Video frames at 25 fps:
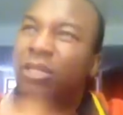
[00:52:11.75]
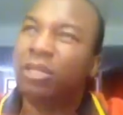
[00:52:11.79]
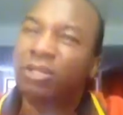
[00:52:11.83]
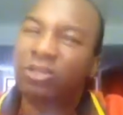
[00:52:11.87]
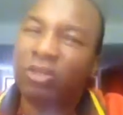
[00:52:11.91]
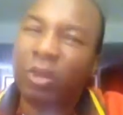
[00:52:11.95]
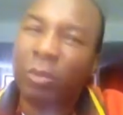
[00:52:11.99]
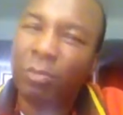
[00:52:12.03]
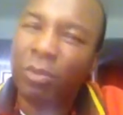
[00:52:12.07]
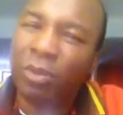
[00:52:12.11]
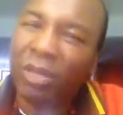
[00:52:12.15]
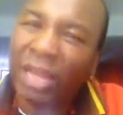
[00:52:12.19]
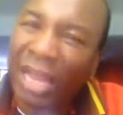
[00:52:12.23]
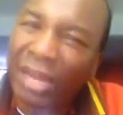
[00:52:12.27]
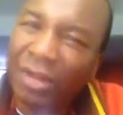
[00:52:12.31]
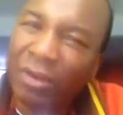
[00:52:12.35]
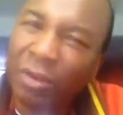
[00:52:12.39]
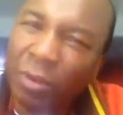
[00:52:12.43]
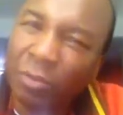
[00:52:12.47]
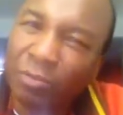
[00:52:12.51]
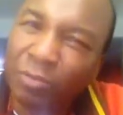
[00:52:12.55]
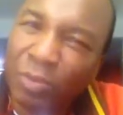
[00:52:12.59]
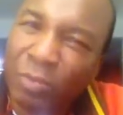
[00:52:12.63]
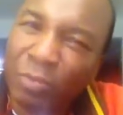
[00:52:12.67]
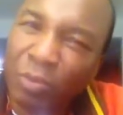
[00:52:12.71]
Somebody, I
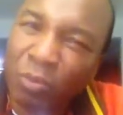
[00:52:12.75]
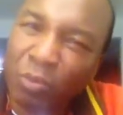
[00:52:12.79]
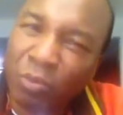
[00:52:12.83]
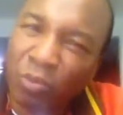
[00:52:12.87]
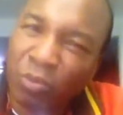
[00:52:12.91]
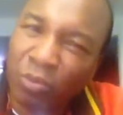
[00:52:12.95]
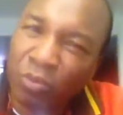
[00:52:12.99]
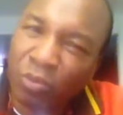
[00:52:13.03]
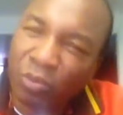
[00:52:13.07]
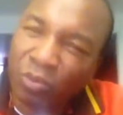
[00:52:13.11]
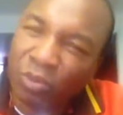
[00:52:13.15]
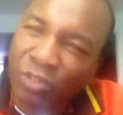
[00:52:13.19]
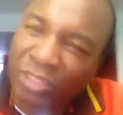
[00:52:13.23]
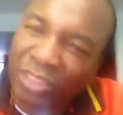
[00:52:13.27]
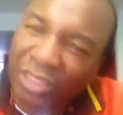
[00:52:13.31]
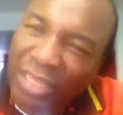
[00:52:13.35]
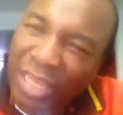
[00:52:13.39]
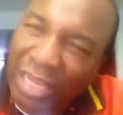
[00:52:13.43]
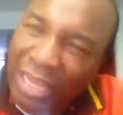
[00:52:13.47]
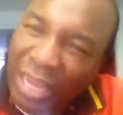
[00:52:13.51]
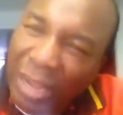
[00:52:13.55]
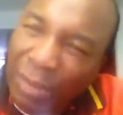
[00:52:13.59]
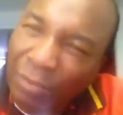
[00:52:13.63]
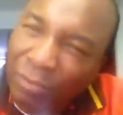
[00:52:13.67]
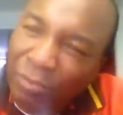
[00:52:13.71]
know people will
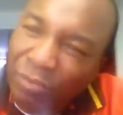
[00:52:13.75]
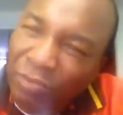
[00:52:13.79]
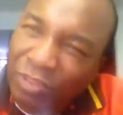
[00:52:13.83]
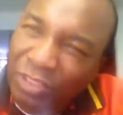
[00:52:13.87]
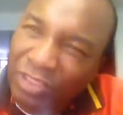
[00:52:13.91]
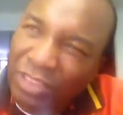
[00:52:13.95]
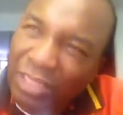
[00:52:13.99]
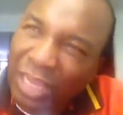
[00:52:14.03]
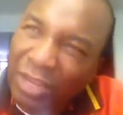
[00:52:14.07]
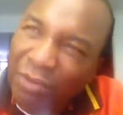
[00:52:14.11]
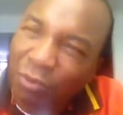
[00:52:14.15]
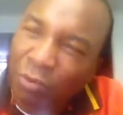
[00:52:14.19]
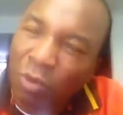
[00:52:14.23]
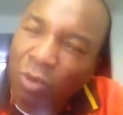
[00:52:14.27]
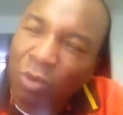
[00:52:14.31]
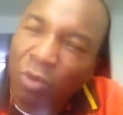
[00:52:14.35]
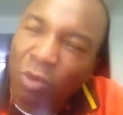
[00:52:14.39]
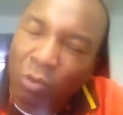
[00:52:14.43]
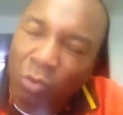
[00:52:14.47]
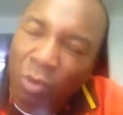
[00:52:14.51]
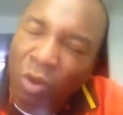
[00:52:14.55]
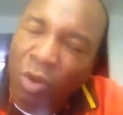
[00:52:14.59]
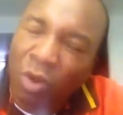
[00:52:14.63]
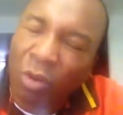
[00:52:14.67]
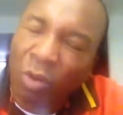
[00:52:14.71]
think, say, well,
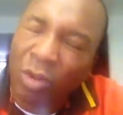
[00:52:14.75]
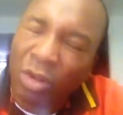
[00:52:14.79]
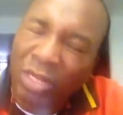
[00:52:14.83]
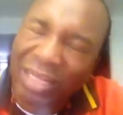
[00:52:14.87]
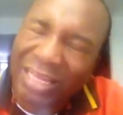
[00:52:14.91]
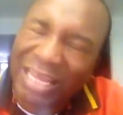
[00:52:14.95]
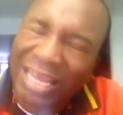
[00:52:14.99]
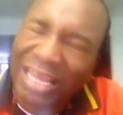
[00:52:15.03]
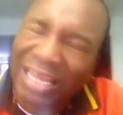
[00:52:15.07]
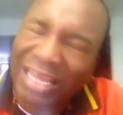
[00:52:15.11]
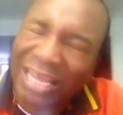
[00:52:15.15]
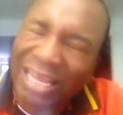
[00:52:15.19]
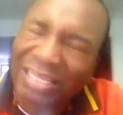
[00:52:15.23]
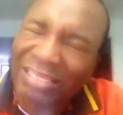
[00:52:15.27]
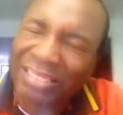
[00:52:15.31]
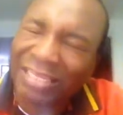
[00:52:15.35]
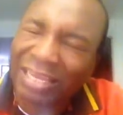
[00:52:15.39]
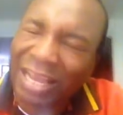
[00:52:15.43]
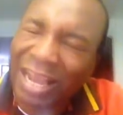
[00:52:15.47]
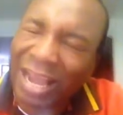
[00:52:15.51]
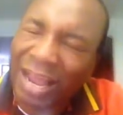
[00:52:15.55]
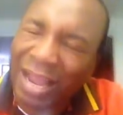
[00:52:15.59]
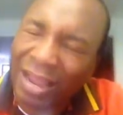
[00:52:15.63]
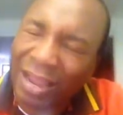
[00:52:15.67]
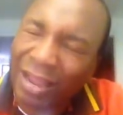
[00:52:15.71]
what about the King
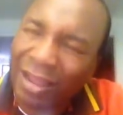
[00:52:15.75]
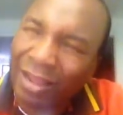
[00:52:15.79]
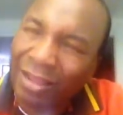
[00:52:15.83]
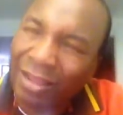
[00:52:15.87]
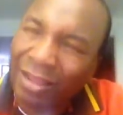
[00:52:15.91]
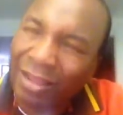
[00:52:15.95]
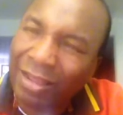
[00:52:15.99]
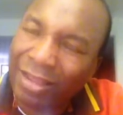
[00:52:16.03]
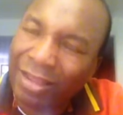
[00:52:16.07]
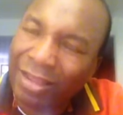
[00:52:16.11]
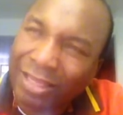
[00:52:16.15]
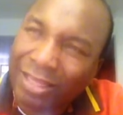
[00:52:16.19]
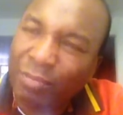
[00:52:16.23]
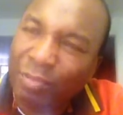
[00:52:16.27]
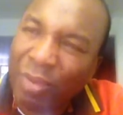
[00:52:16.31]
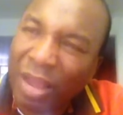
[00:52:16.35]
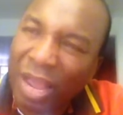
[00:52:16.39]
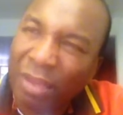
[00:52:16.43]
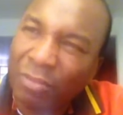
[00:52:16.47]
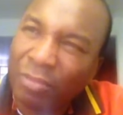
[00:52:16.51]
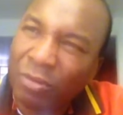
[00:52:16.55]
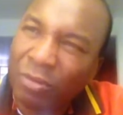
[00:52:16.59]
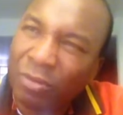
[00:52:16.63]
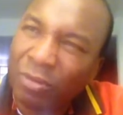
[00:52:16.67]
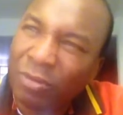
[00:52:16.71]
Ezekiah in the
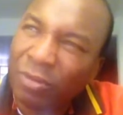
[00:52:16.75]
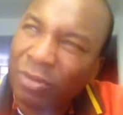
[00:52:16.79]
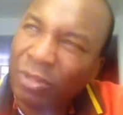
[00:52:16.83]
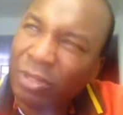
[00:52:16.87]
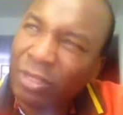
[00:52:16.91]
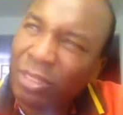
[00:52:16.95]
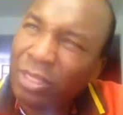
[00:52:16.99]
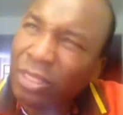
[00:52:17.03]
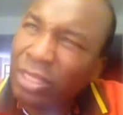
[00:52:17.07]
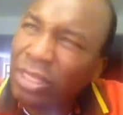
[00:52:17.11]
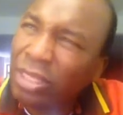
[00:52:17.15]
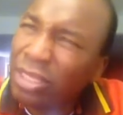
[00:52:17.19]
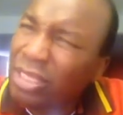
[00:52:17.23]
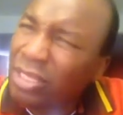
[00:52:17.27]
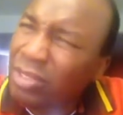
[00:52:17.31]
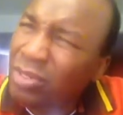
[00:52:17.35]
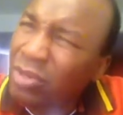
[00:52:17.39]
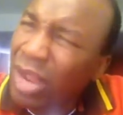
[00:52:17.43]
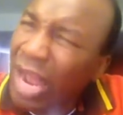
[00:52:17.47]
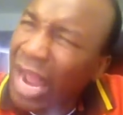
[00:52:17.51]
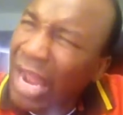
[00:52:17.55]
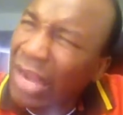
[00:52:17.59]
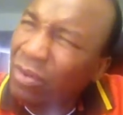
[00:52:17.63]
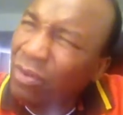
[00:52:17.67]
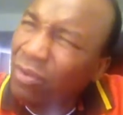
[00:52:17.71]
Bible?
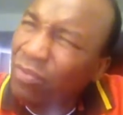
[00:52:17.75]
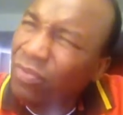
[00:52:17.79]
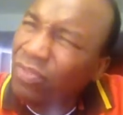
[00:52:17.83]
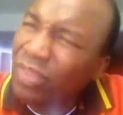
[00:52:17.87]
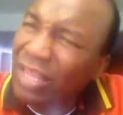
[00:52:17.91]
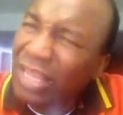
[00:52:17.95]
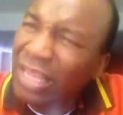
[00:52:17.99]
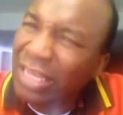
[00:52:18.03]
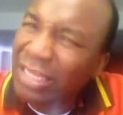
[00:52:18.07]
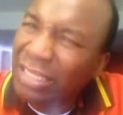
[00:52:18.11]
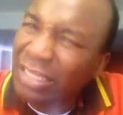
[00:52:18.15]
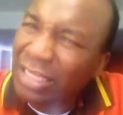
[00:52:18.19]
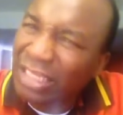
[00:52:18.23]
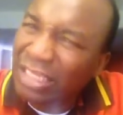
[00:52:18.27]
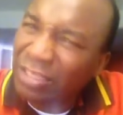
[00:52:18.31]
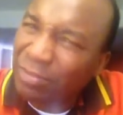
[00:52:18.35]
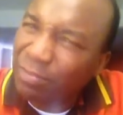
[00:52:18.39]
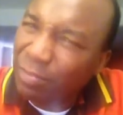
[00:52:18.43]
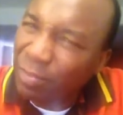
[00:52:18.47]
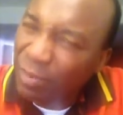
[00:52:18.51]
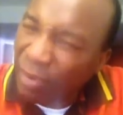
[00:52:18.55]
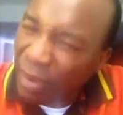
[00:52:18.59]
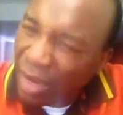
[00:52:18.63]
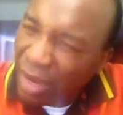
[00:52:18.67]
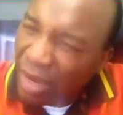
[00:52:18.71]
I don't think it is
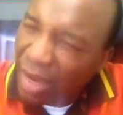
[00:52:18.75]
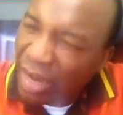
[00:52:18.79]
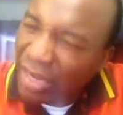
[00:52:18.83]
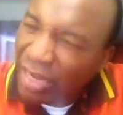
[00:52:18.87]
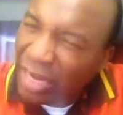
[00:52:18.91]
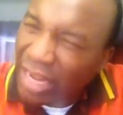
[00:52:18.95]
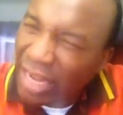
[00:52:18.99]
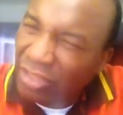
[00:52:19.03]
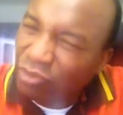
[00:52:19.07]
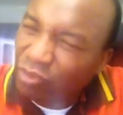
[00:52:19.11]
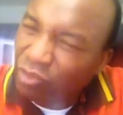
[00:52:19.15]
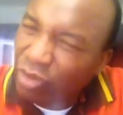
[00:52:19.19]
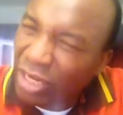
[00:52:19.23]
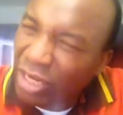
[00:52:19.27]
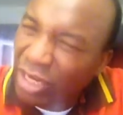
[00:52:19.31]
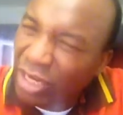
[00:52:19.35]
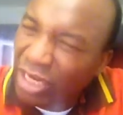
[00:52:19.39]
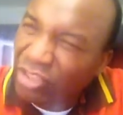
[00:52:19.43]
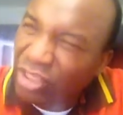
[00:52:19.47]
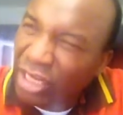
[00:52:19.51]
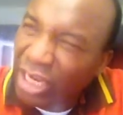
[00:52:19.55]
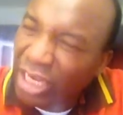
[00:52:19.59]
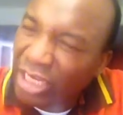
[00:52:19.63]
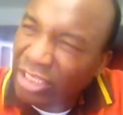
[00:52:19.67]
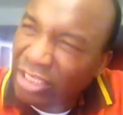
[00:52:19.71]
prayer that's really
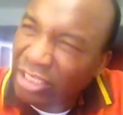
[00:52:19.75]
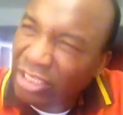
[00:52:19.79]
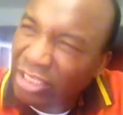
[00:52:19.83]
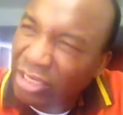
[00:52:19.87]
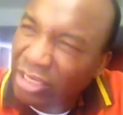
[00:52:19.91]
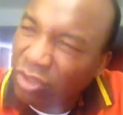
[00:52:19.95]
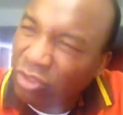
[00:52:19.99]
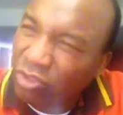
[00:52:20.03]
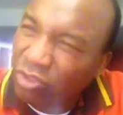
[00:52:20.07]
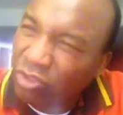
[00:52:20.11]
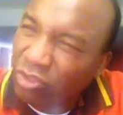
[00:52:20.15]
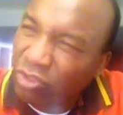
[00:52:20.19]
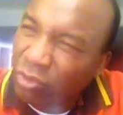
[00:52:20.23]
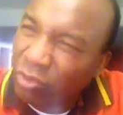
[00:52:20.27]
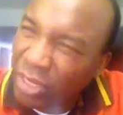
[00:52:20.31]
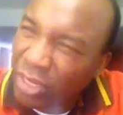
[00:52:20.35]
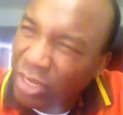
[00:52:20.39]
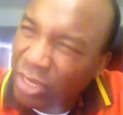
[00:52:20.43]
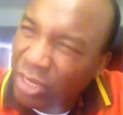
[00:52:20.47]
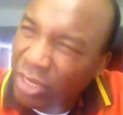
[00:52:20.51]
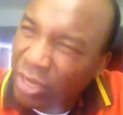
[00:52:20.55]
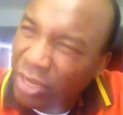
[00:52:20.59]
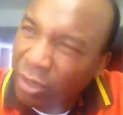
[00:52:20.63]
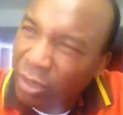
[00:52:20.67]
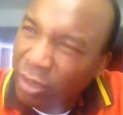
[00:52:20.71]
changed God's
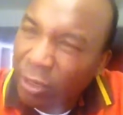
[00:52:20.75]
opinion.